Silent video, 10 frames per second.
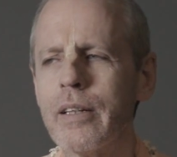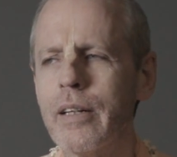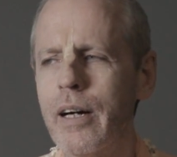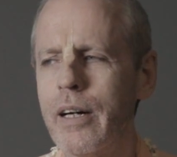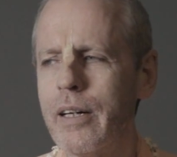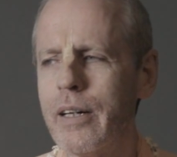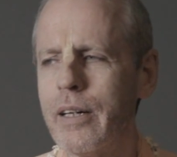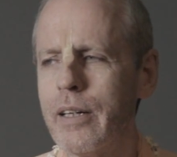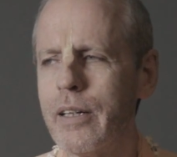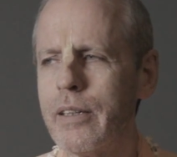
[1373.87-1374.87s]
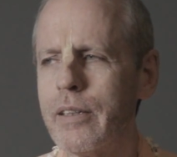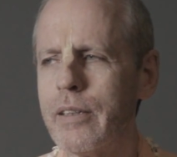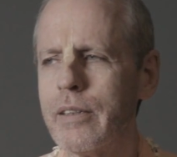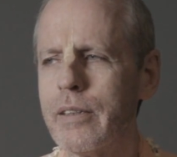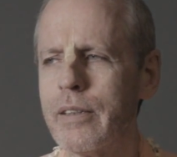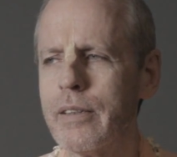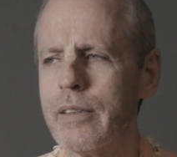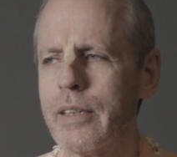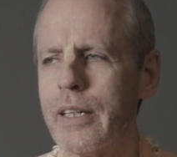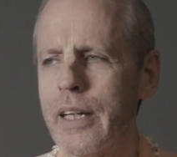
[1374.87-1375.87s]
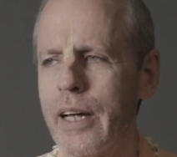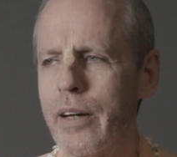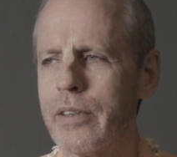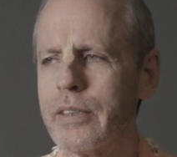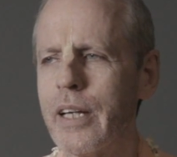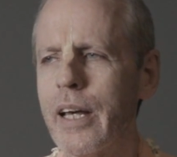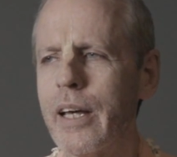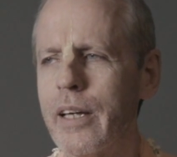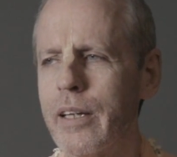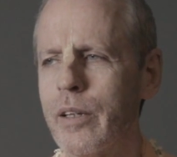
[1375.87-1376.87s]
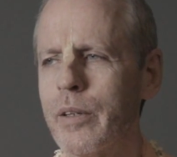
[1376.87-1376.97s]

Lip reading: how do you say,